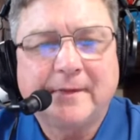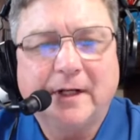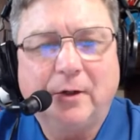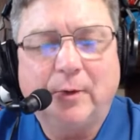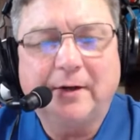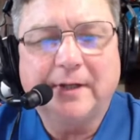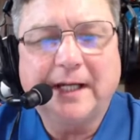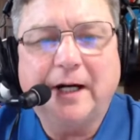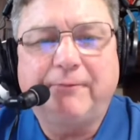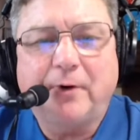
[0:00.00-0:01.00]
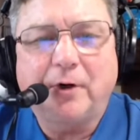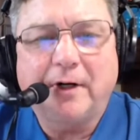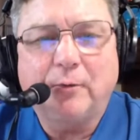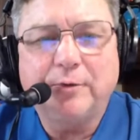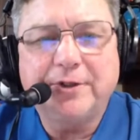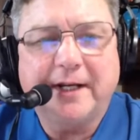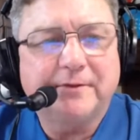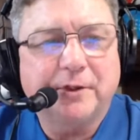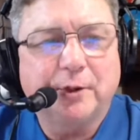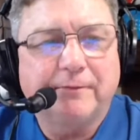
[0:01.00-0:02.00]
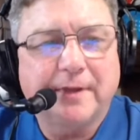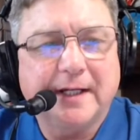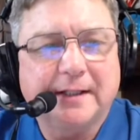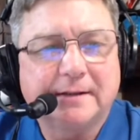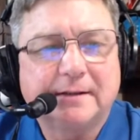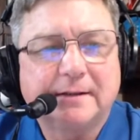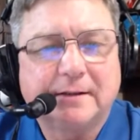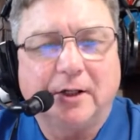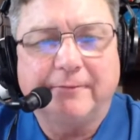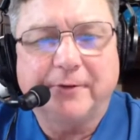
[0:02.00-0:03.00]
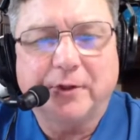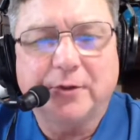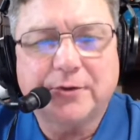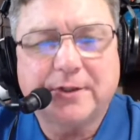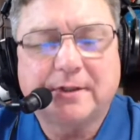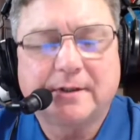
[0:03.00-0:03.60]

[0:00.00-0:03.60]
Oh wow! How far out would you have to go for that off the coast?